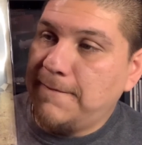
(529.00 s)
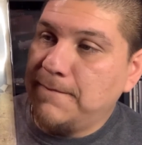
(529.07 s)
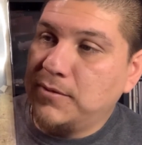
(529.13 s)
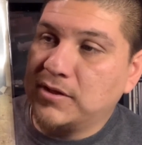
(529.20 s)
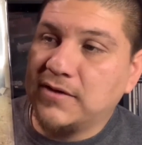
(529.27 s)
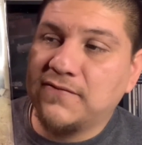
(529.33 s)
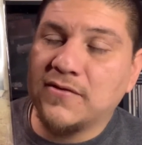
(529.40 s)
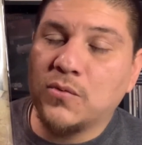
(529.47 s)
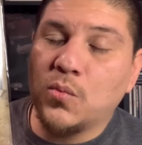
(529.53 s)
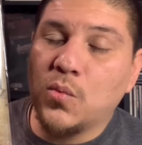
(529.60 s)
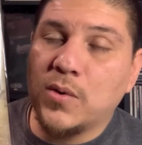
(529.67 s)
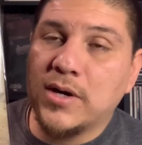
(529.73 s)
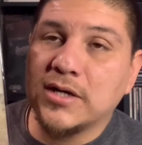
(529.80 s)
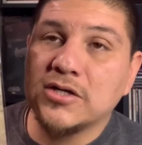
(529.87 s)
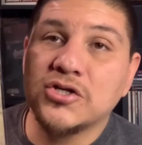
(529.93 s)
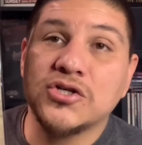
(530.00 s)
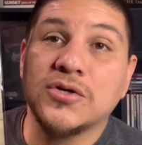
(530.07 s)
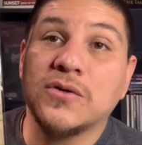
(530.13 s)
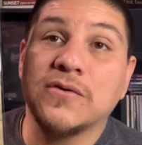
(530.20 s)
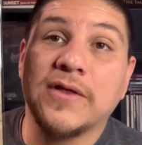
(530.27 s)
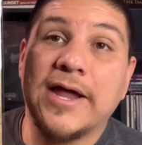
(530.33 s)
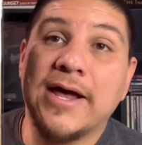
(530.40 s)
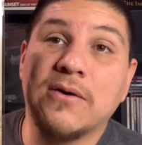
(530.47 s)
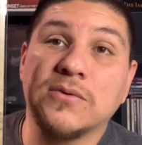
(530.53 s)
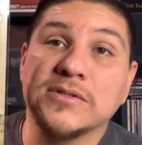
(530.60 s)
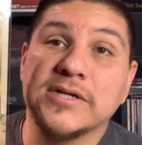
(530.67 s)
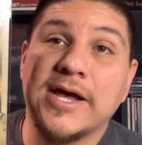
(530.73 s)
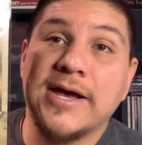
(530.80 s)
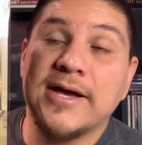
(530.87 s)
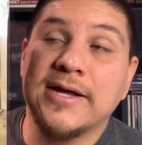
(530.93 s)
believe in one show that I was
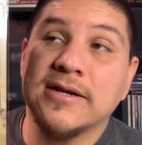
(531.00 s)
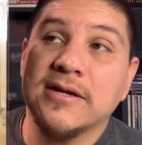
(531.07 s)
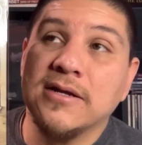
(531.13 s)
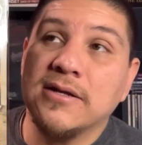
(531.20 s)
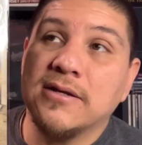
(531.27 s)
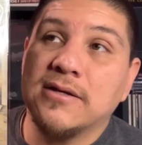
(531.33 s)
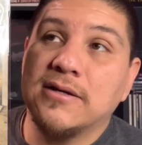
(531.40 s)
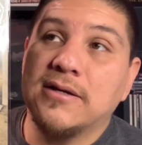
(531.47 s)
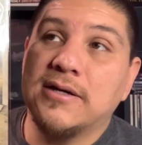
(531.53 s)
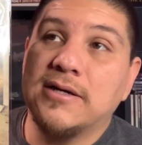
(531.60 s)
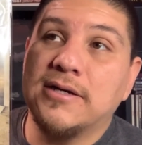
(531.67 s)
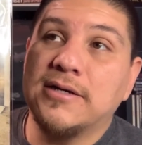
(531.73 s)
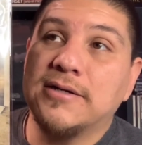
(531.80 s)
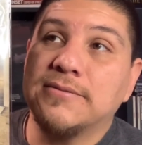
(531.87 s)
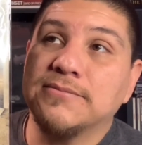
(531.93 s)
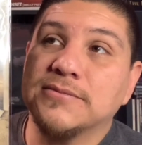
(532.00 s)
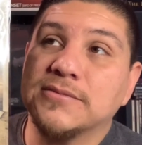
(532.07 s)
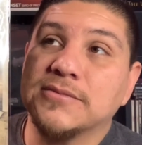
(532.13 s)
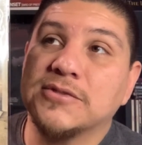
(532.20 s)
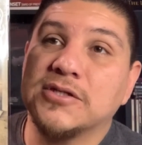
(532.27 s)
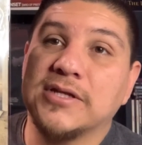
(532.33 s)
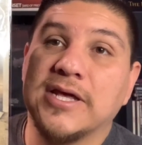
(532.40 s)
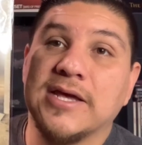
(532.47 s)
at, so